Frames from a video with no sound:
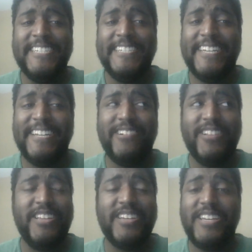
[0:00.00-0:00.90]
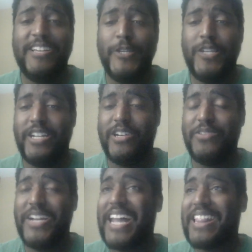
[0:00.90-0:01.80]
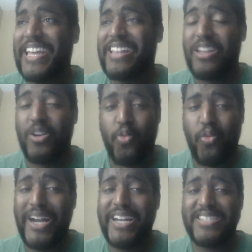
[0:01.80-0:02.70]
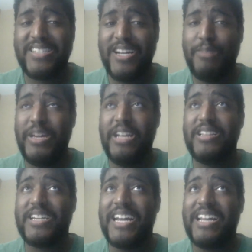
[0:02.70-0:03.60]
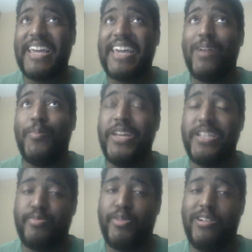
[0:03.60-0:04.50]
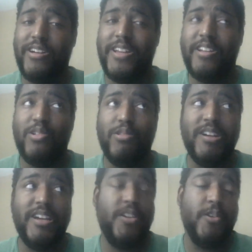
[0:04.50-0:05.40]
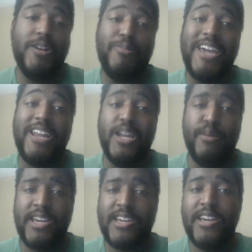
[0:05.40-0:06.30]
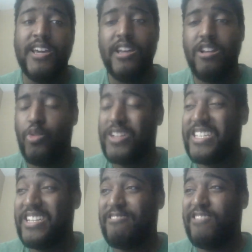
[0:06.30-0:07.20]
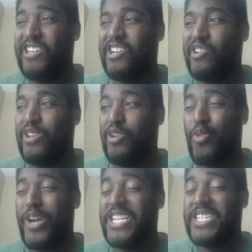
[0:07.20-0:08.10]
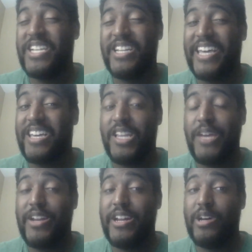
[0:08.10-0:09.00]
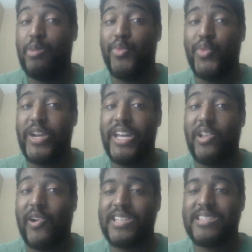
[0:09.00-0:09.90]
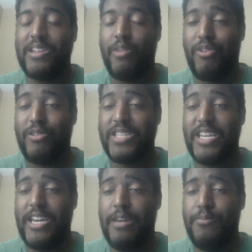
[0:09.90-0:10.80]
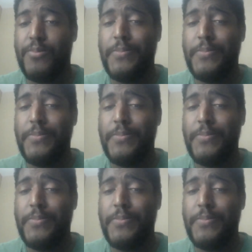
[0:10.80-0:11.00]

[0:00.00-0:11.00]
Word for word: You know, looking, you know, not like the greatest unbeaten, kind of like how Pittsburgh, you know, during the pandemic wasn't you know the greatest at like 11 and 0 before they lost their first game.